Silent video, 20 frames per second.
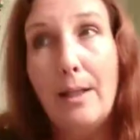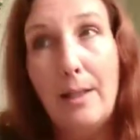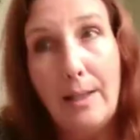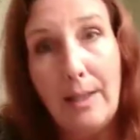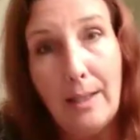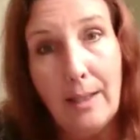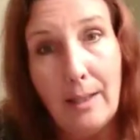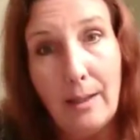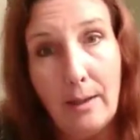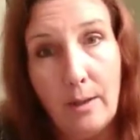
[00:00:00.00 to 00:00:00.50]

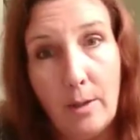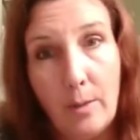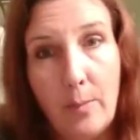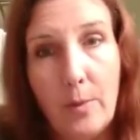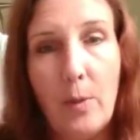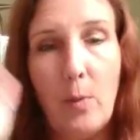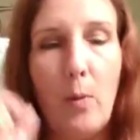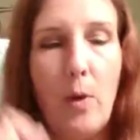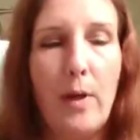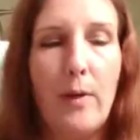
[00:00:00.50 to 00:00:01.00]
Get a little bit
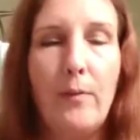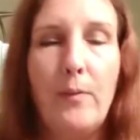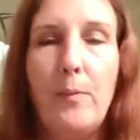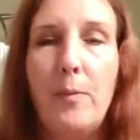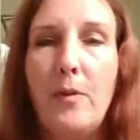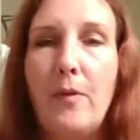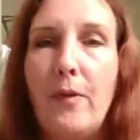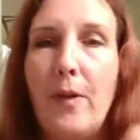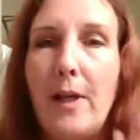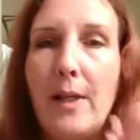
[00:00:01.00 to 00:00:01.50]
of water from
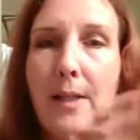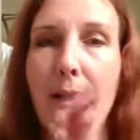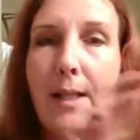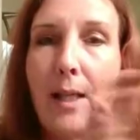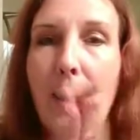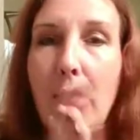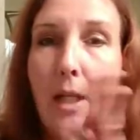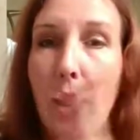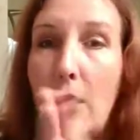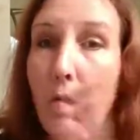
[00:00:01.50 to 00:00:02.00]
the faucet.
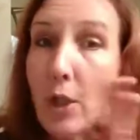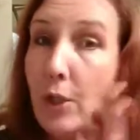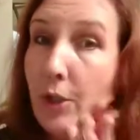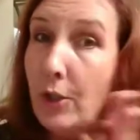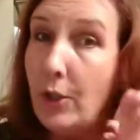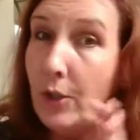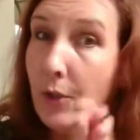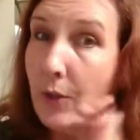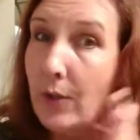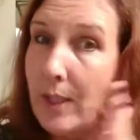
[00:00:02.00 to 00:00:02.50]

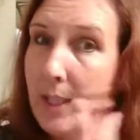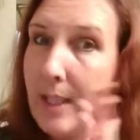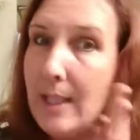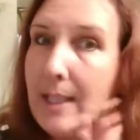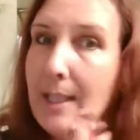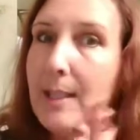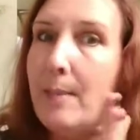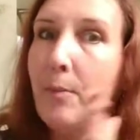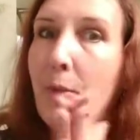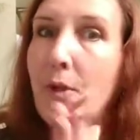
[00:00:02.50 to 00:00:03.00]
Do this,
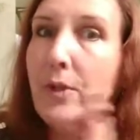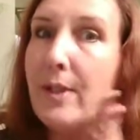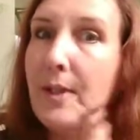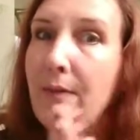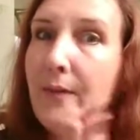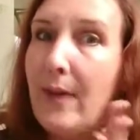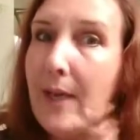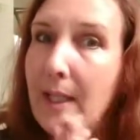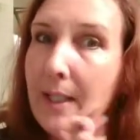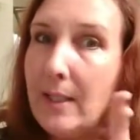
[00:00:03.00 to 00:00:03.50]

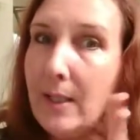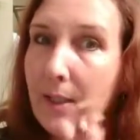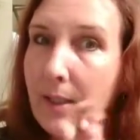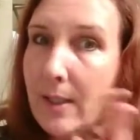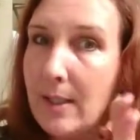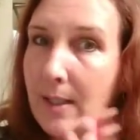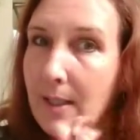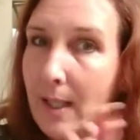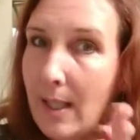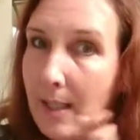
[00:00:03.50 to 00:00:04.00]
emulsify it till
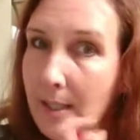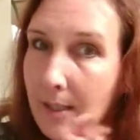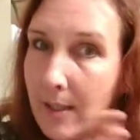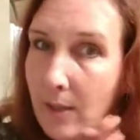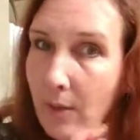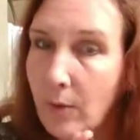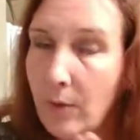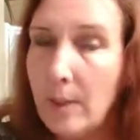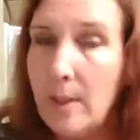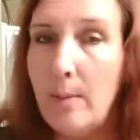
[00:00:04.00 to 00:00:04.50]
it's nice
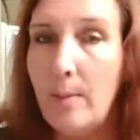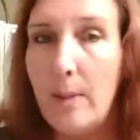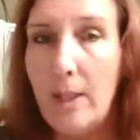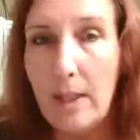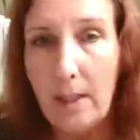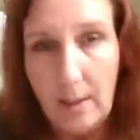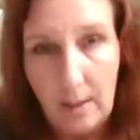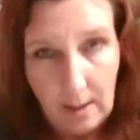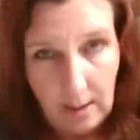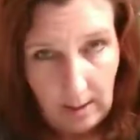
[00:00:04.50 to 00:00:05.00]
and
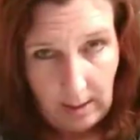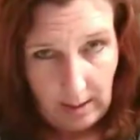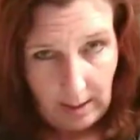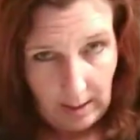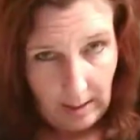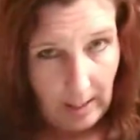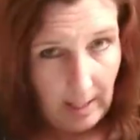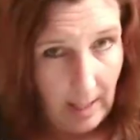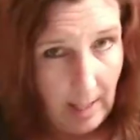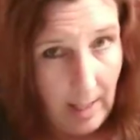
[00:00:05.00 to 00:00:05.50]
creamy,
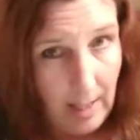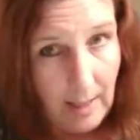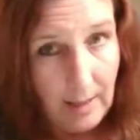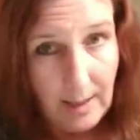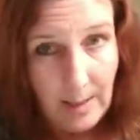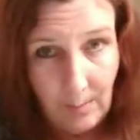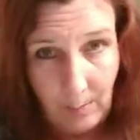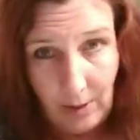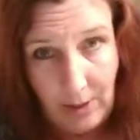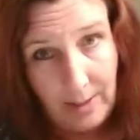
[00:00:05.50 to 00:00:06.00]
and
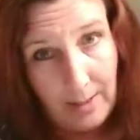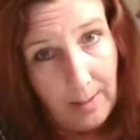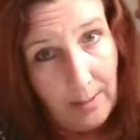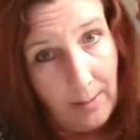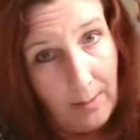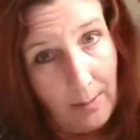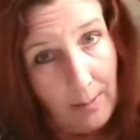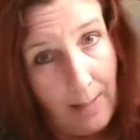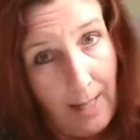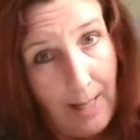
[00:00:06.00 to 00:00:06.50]
split
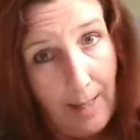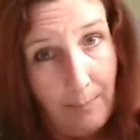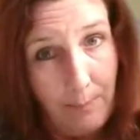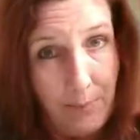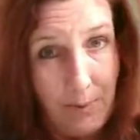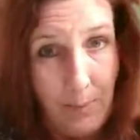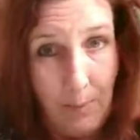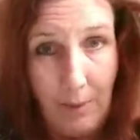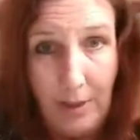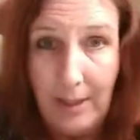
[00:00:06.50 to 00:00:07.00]

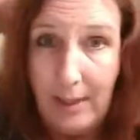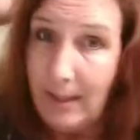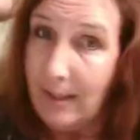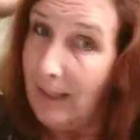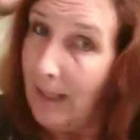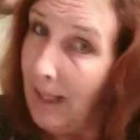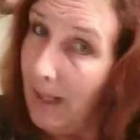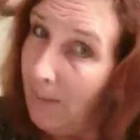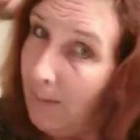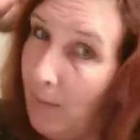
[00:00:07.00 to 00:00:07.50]

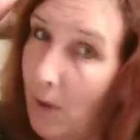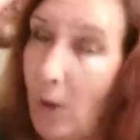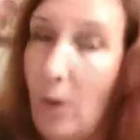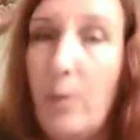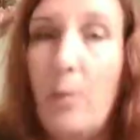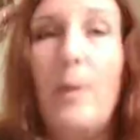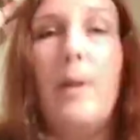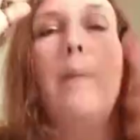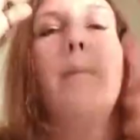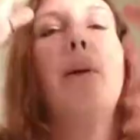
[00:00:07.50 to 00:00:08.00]
slap all
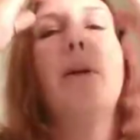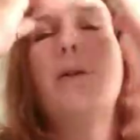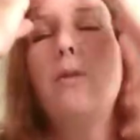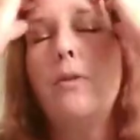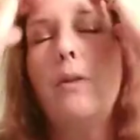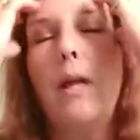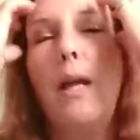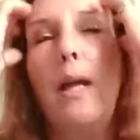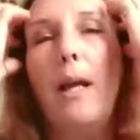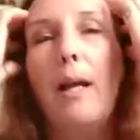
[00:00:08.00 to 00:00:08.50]
the way around your
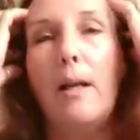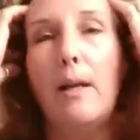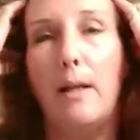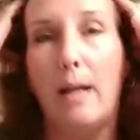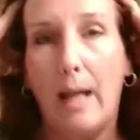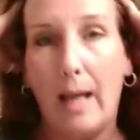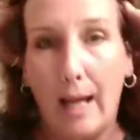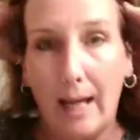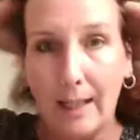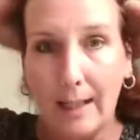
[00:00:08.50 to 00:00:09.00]
head.
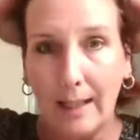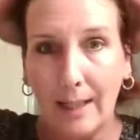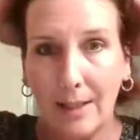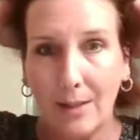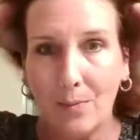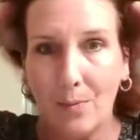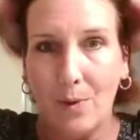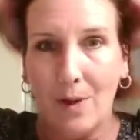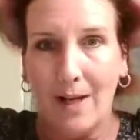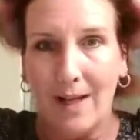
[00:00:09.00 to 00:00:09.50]
And
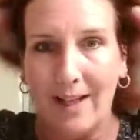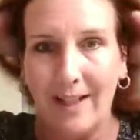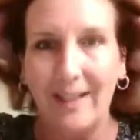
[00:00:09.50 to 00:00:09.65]
guess what?